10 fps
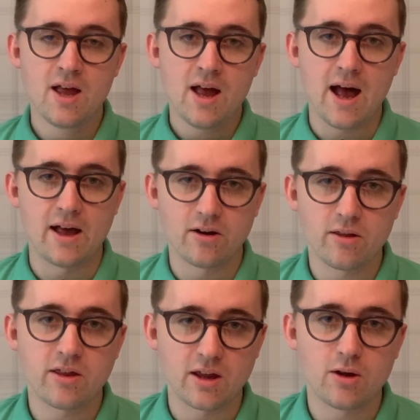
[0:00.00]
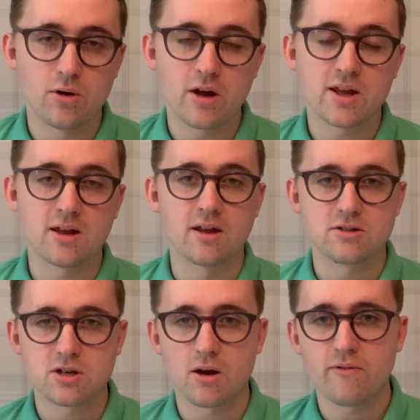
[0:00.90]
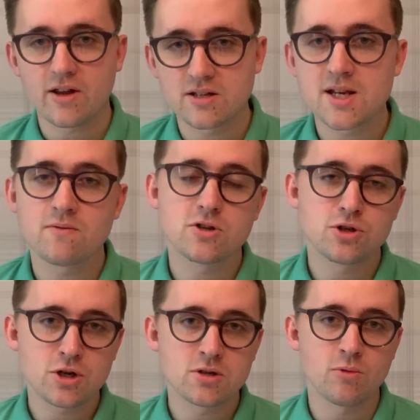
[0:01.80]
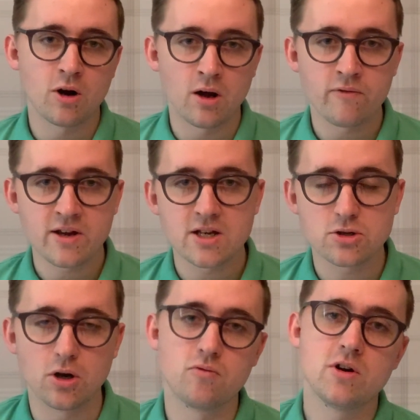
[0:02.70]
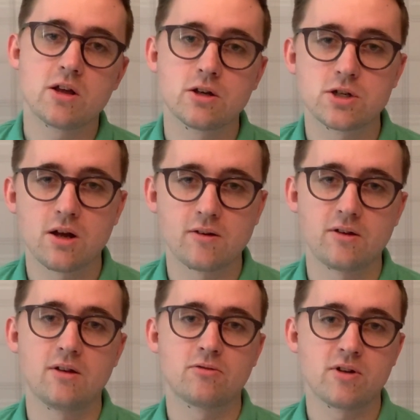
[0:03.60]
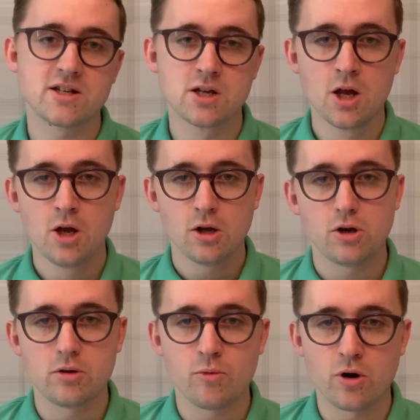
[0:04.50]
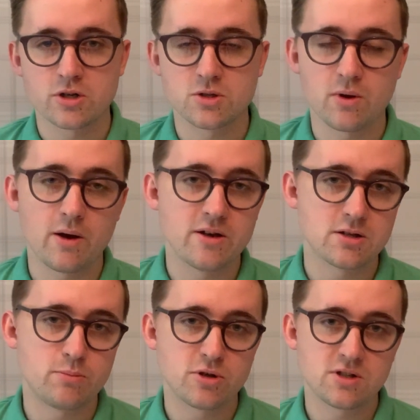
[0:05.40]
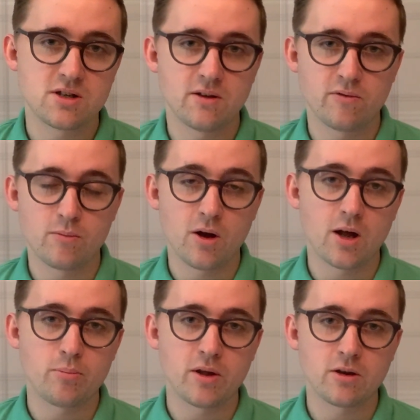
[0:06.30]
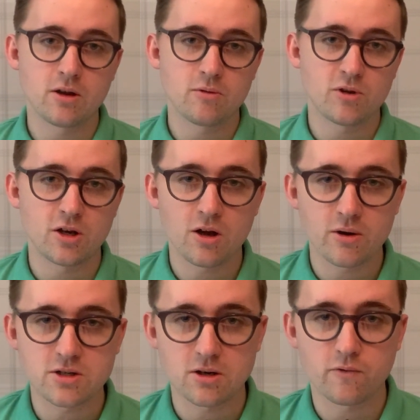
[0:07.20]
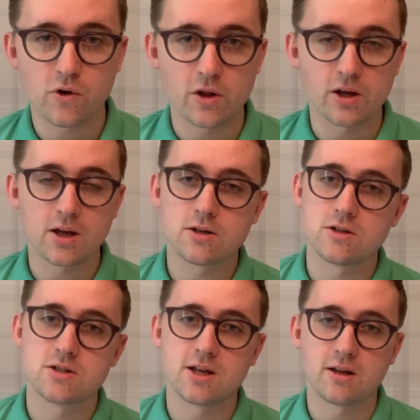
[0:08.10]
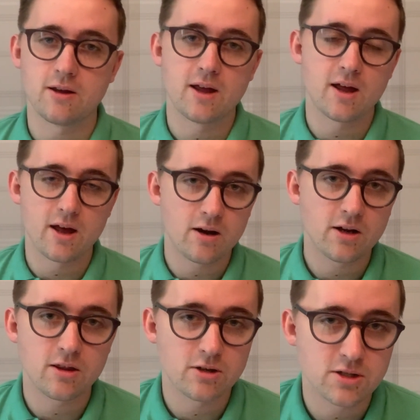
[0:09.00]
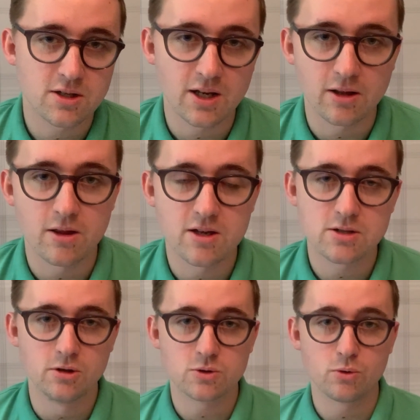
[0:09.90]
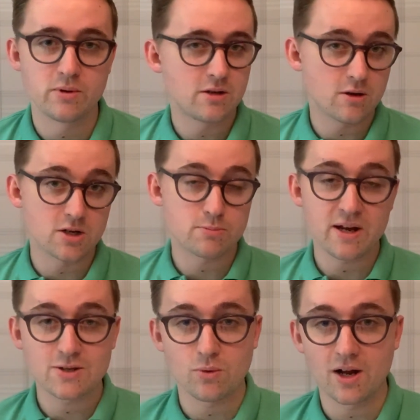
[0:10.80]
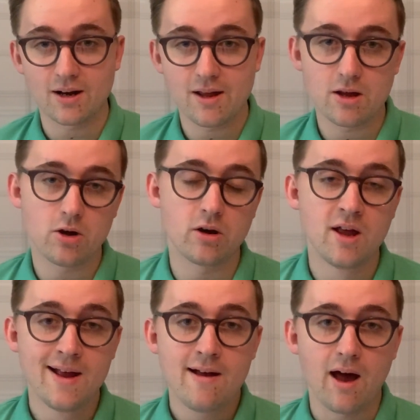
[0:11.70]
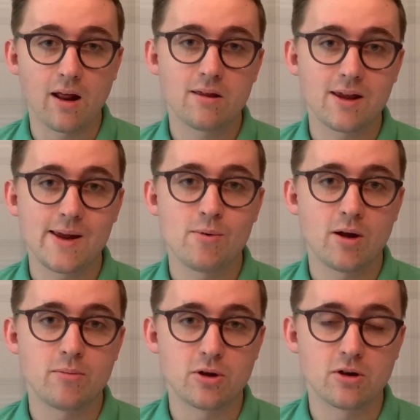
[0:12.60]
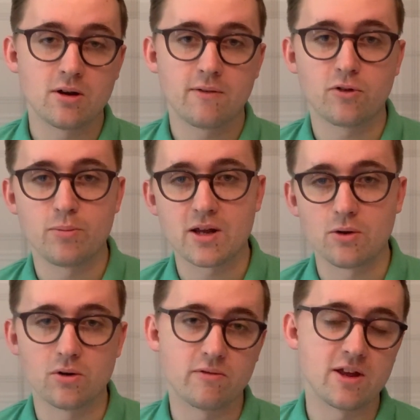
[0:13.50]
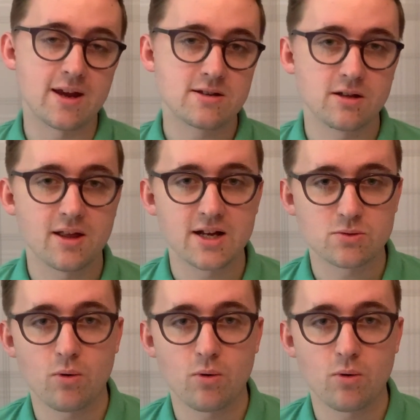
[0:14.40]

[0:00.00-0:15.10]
and I think he'll like it. So I think at 7-2 tomorrow, I think he's got a really good chance in this race. Luke Morris as well is a positive in my opinion. You know he's going to throw the kitchen sink at it, and I just think that this horse will be doing his best work late on, and I think he might be good enough to beat all of these. So that's